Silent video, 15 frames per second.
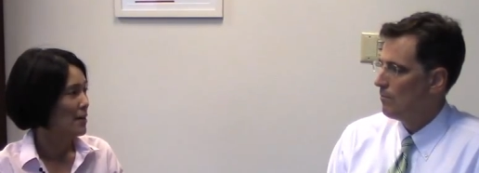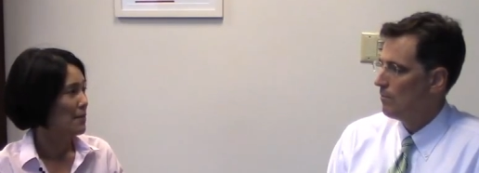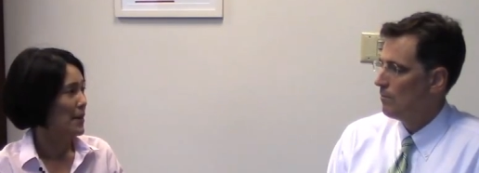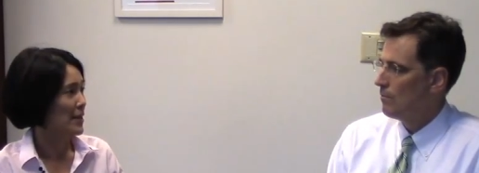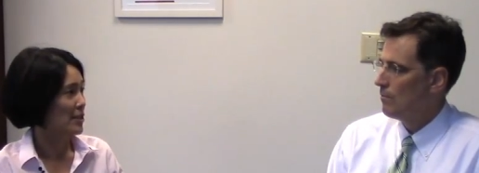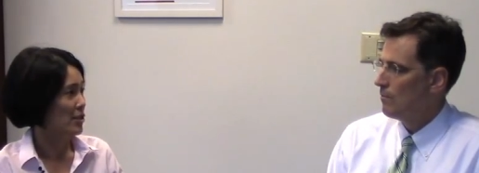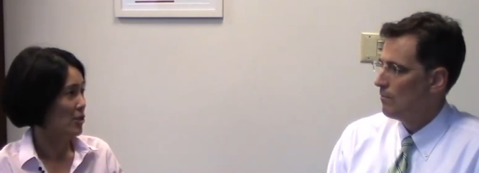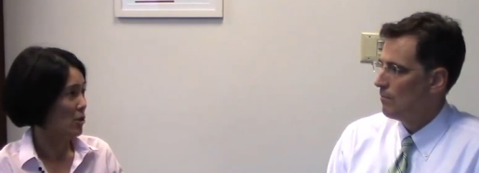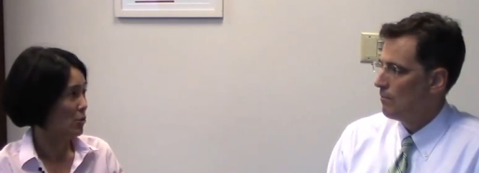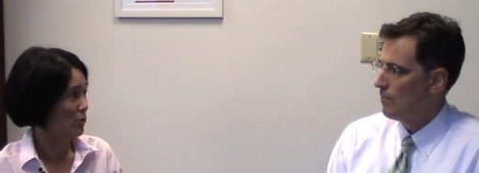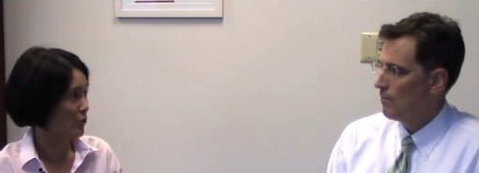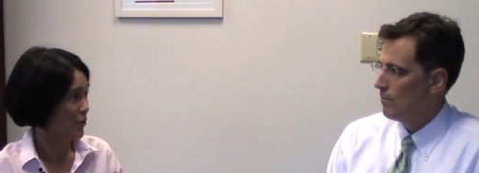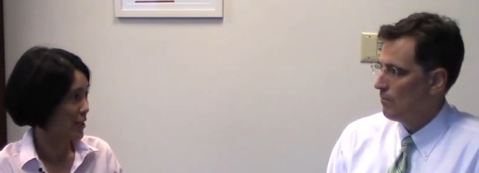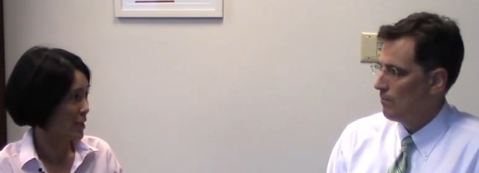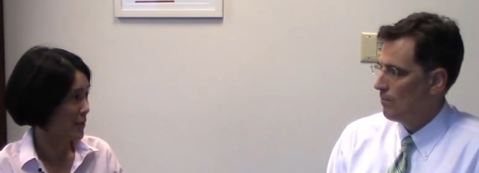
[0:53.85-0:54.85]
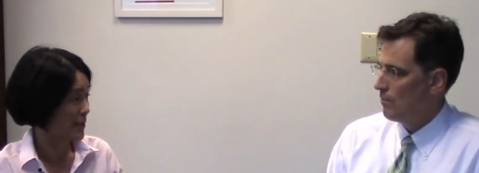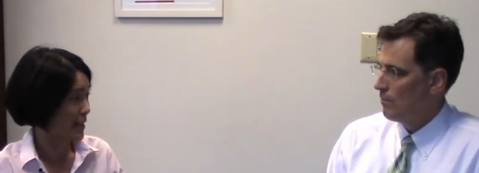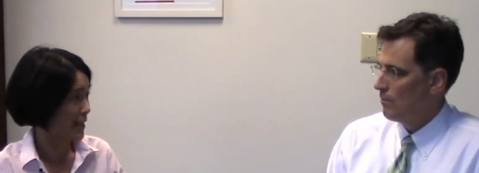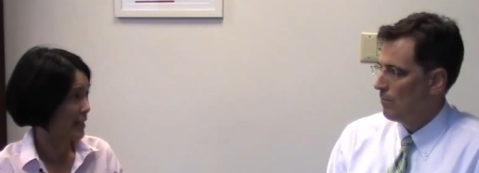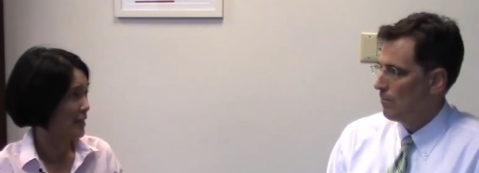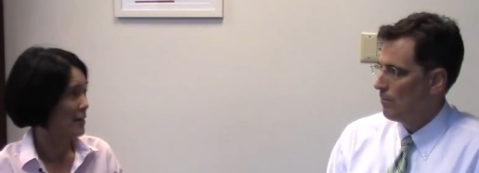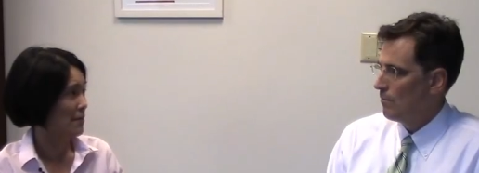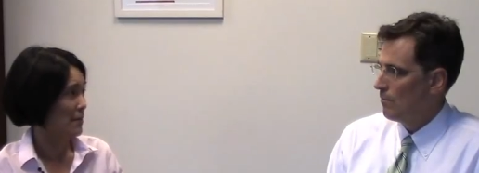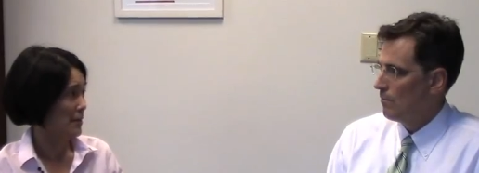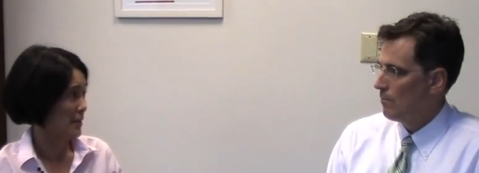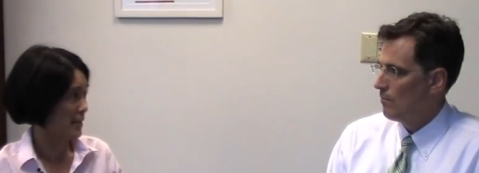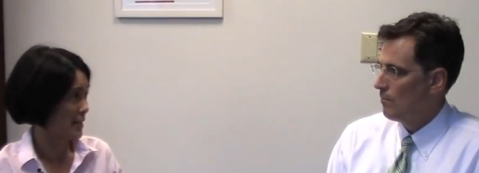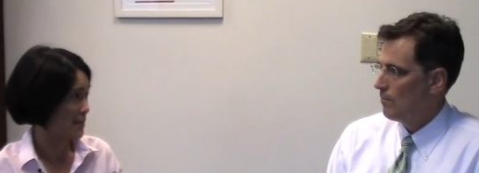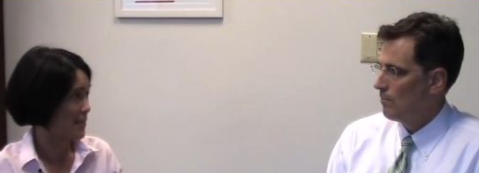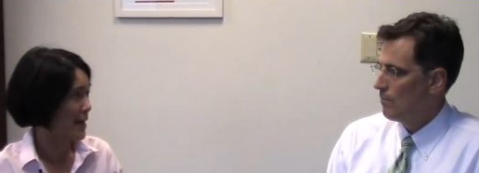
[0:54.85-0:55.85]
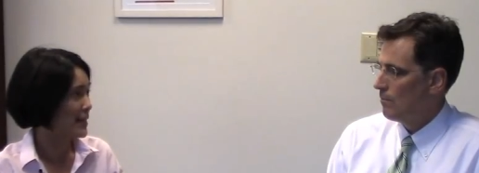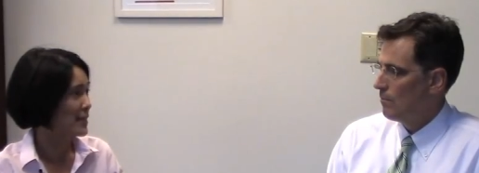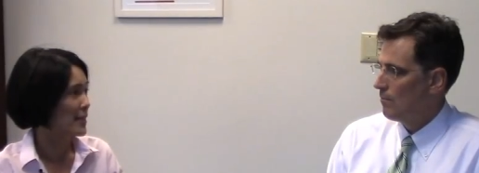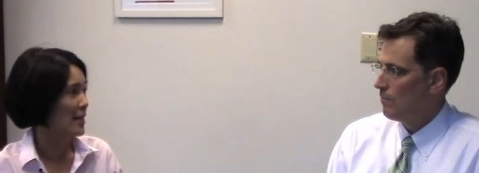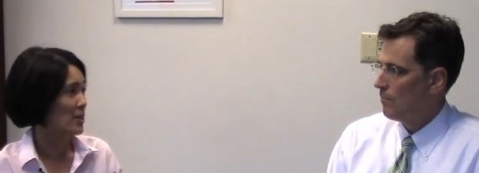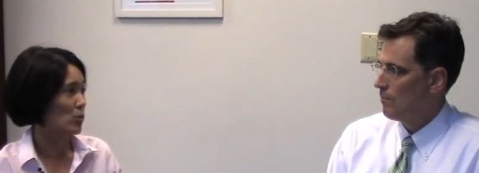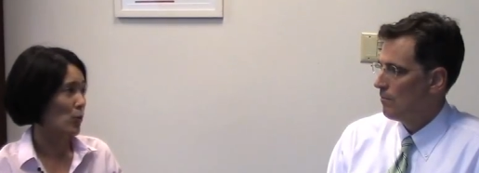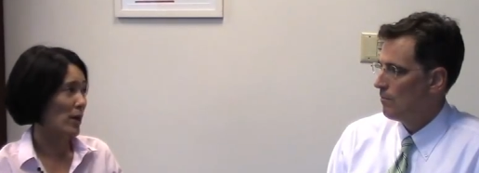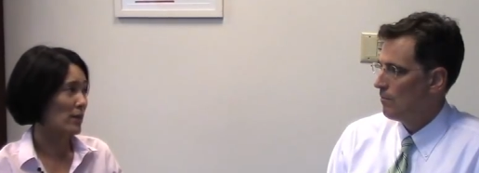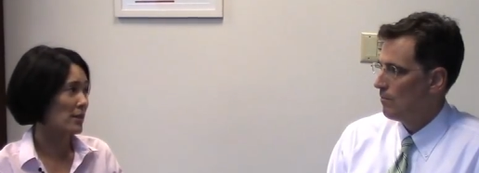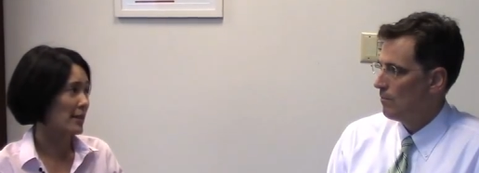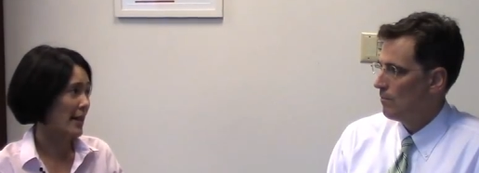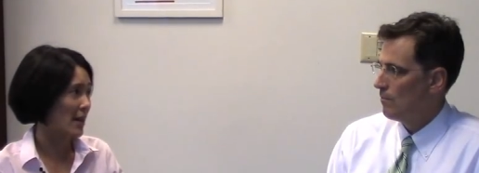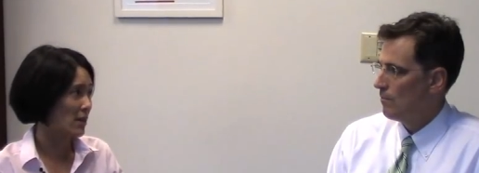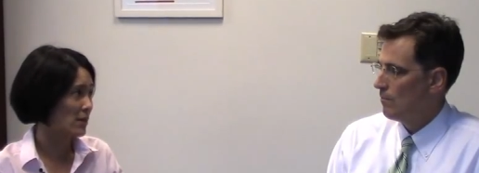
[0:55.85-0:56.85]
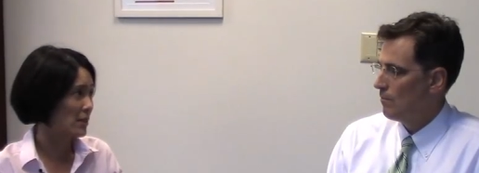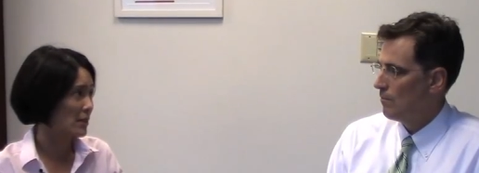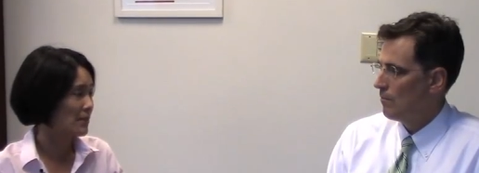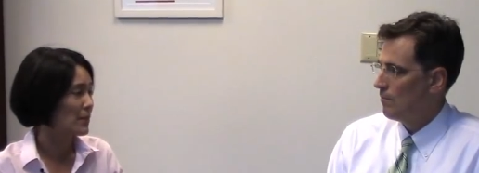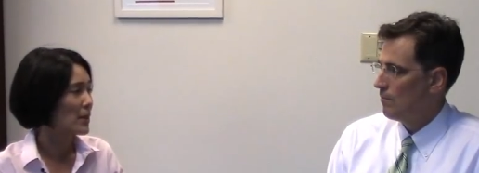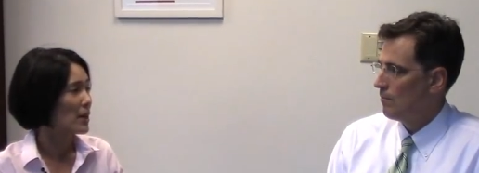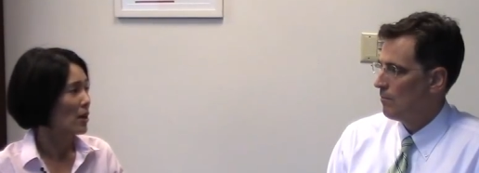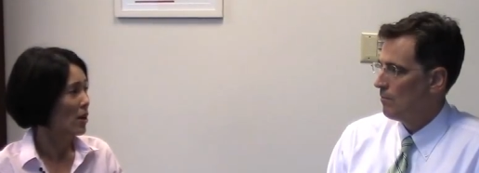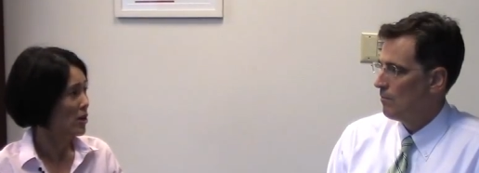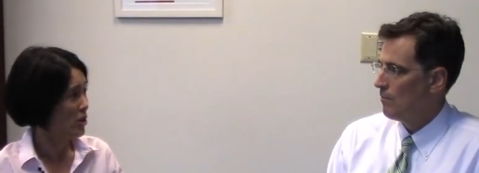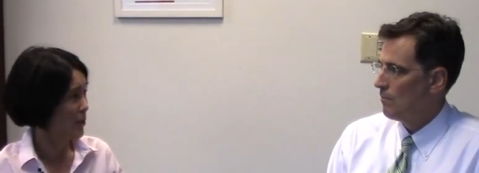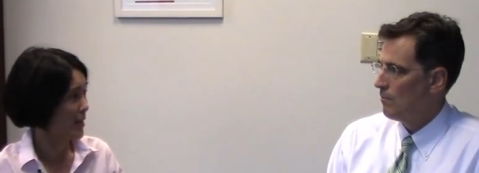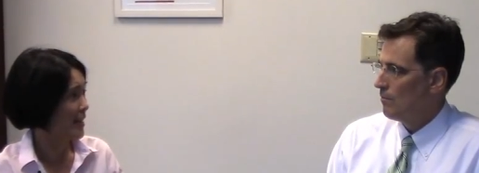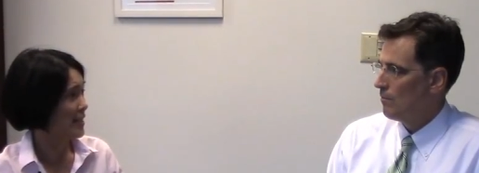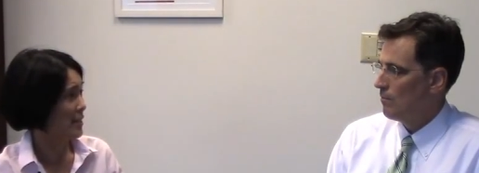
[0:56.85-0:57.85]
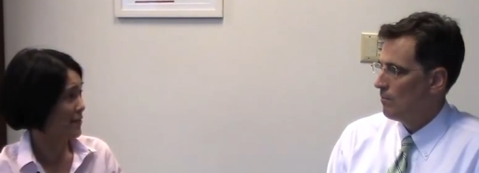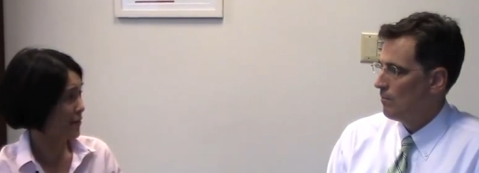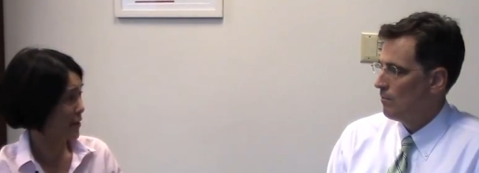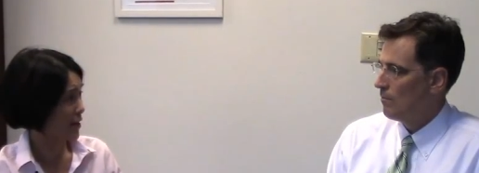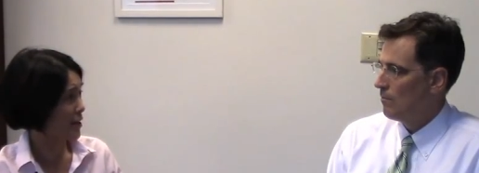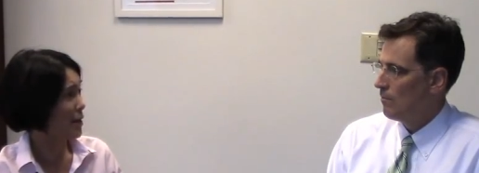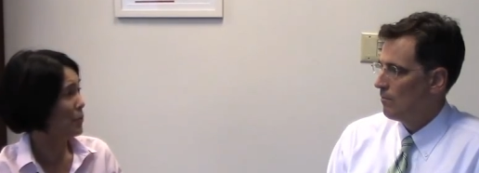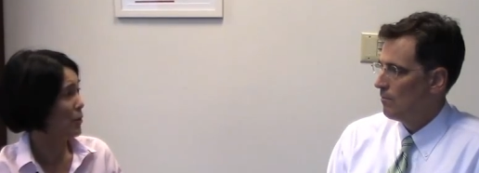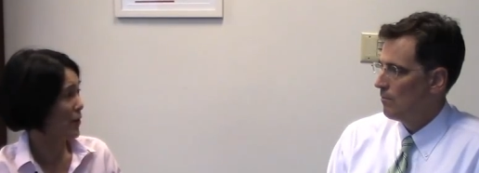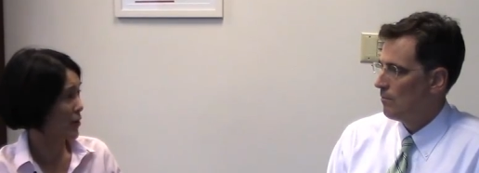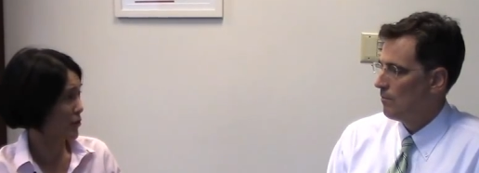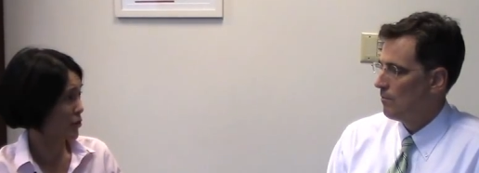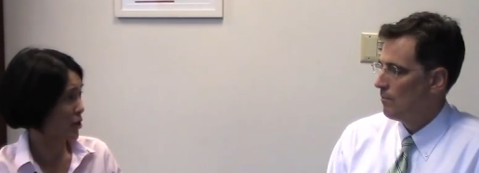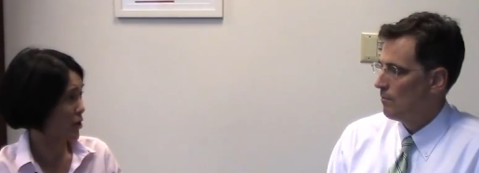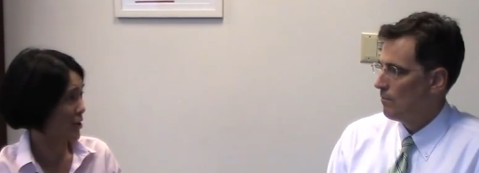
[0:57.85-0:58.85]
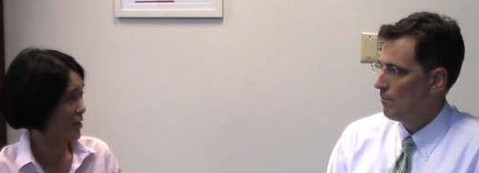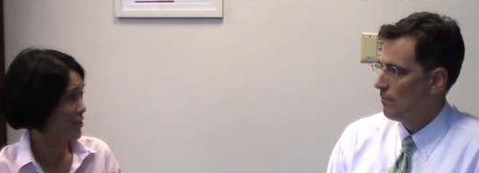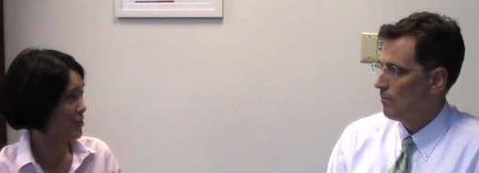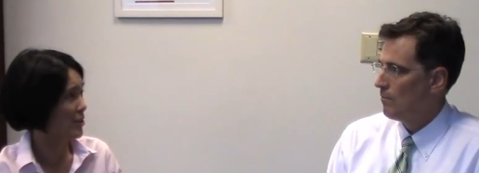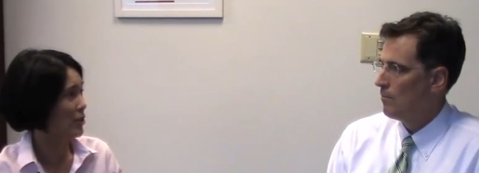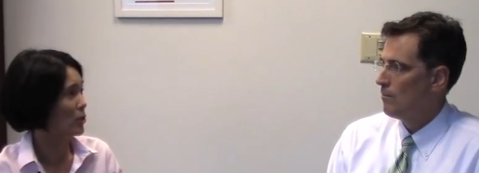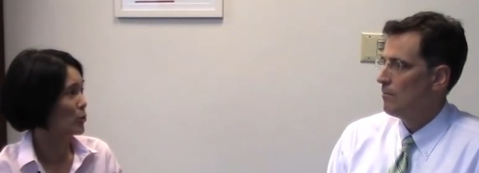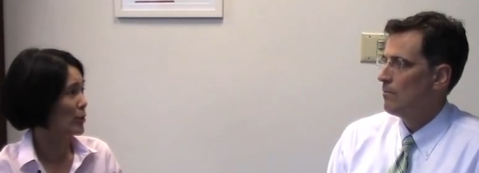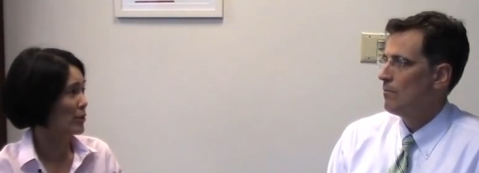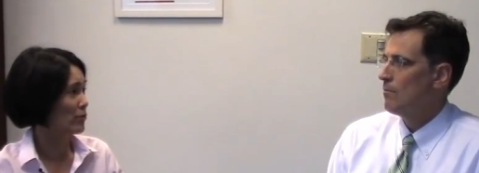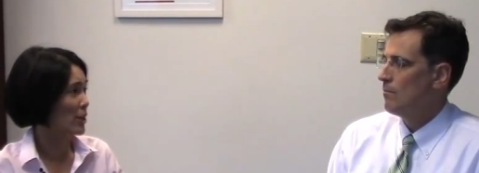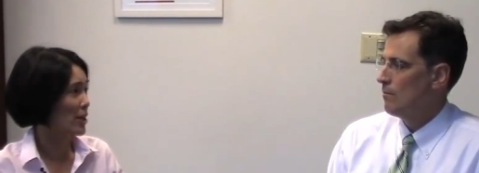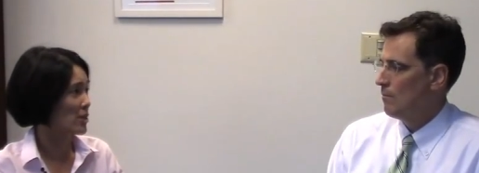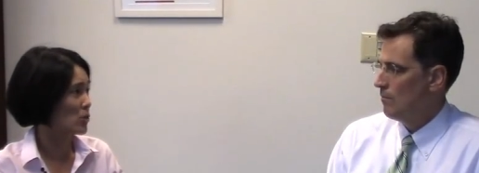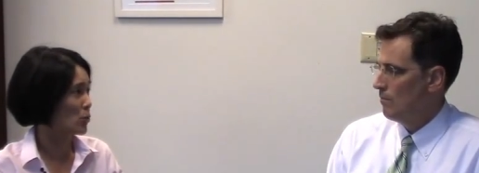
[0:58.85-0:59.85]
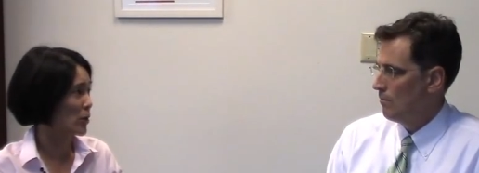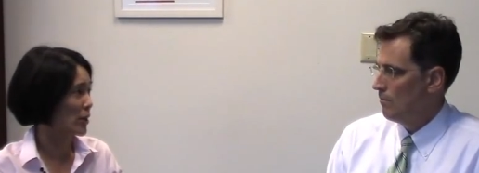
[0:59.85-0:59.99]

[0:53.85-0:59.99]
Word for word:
Speaker 1: best known for inhibiting cMET as well as ALK. Also hits a, a number of other targets, including ROS1. Mm